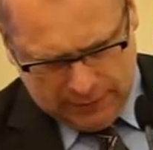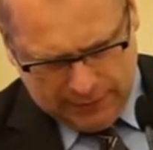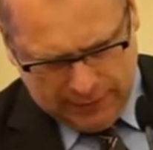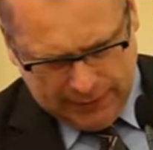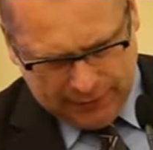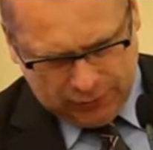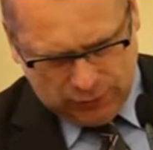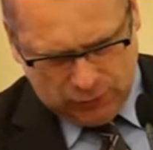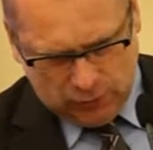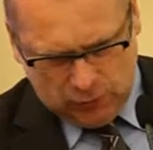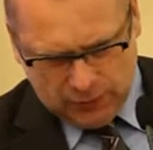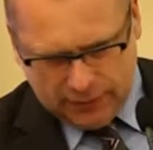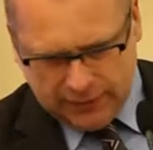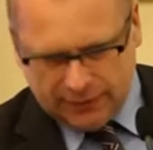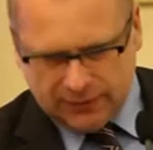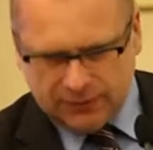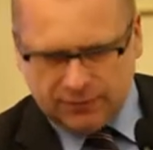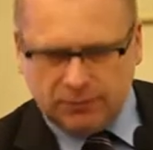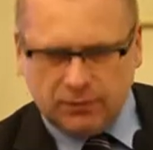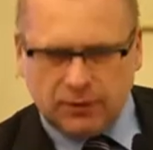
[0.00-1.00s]
I saw
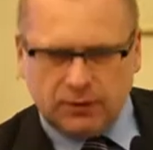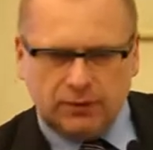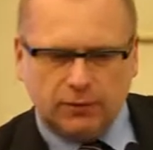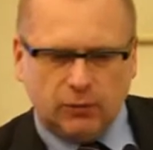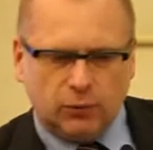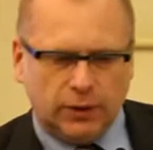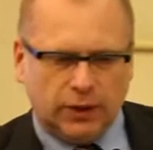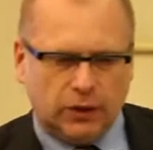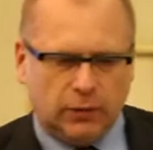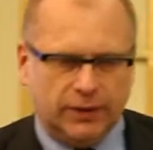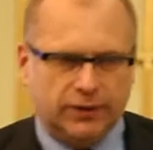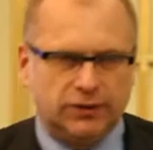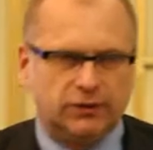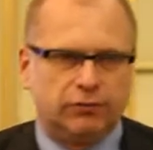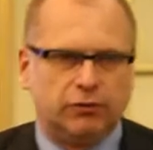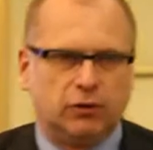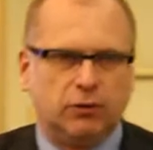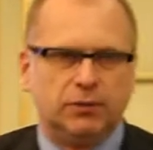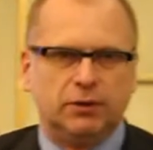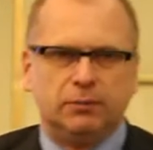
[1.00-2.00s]
that
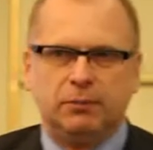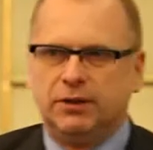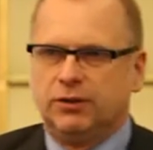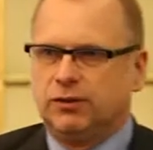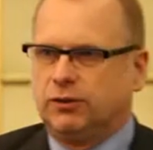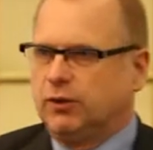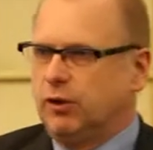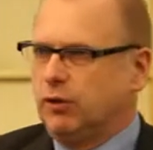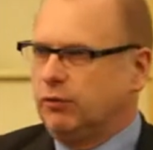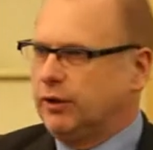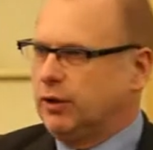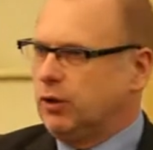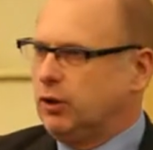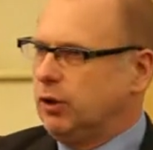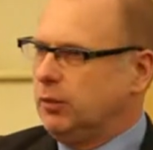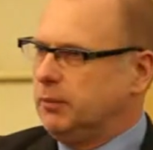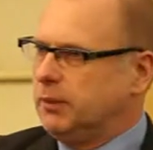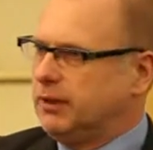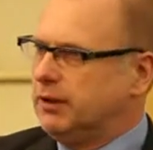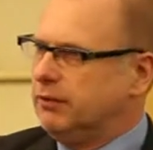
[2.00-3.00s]
request from the Ministry of
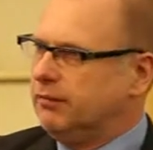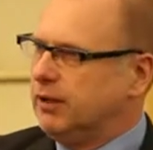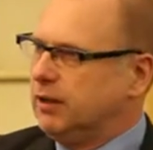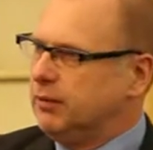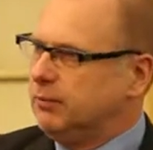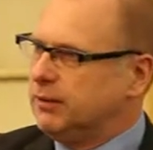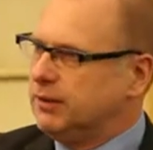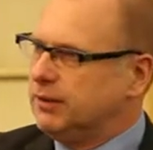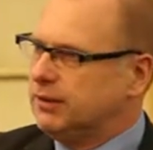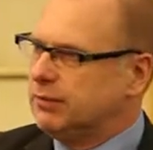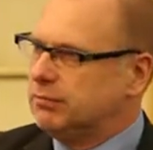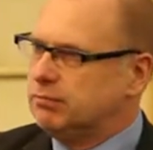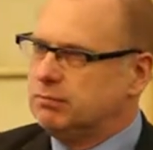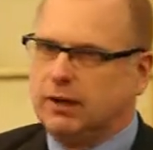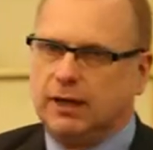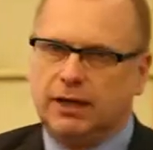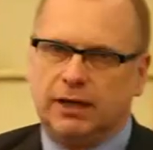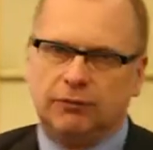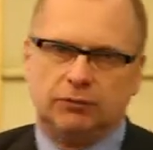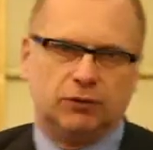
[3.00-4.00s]
Economic Development,
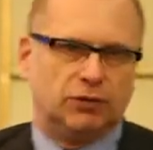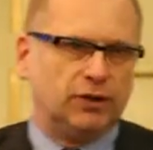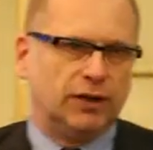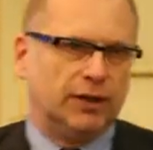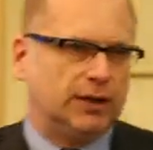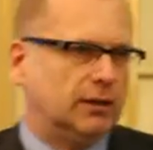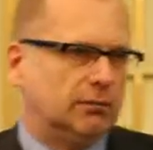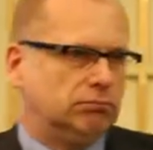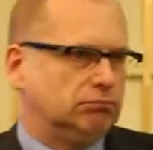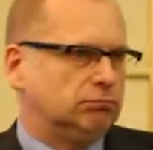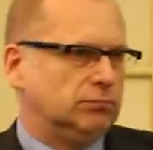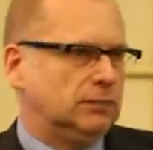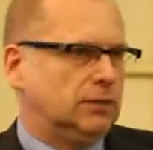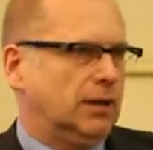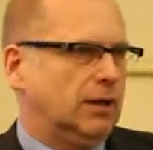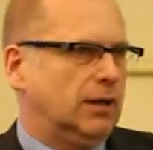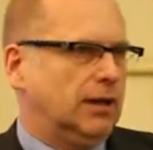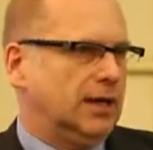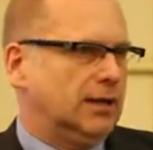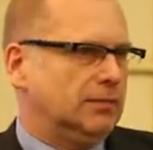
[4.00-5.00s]
I have to say
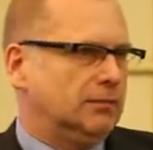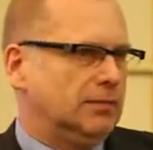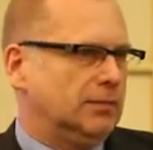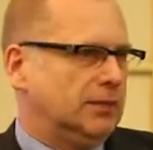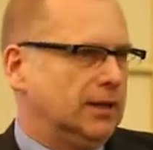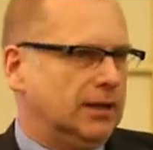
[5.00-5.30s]
I'm